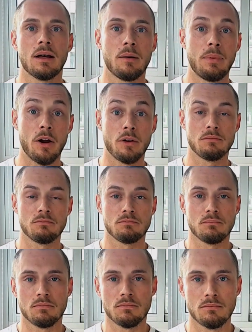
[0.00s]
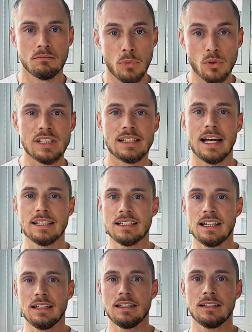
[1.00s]
about
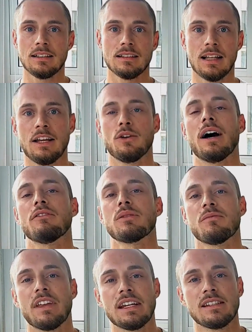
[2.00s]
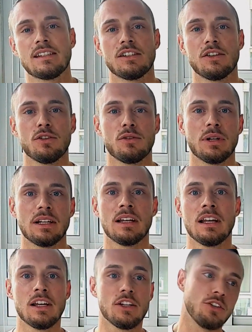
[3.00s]
multitasking, like you have some things to do and
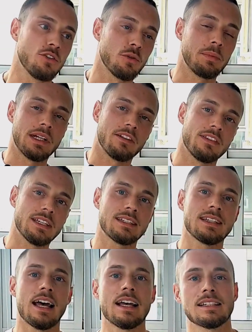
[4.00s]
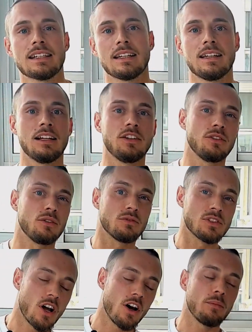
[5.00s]
you do a bit of this task and then you
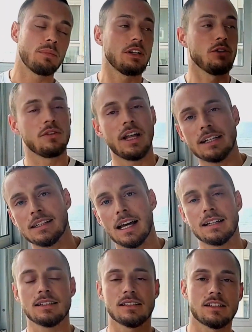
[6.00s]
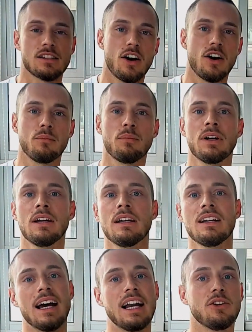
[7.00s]
stop and you do that task and stop,
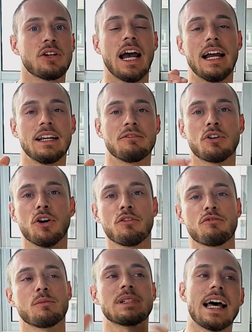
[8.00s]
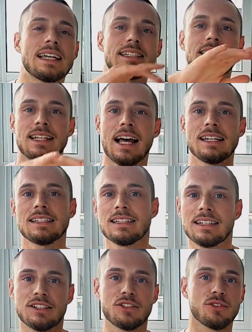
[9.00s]
and you kind of go from task to
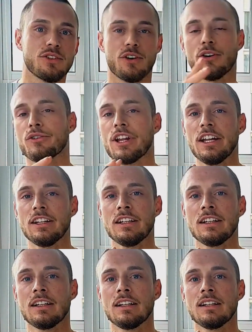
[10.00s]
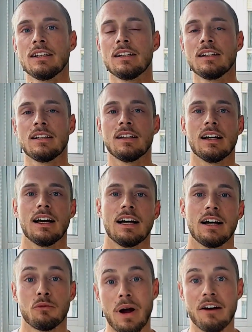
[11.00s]
task until they're all done,
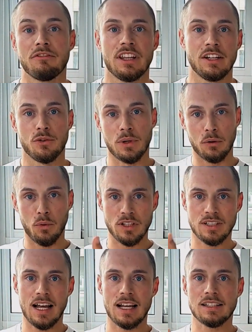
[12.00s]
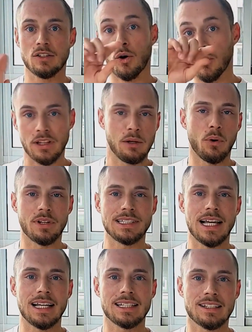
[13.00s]
rather than doing only one
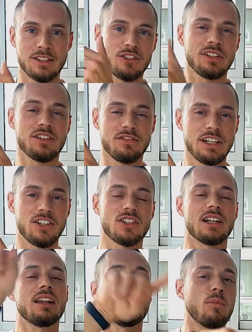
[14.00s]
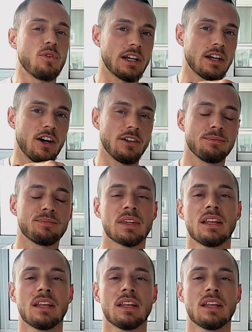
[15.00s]
task until it's finished and then moving on.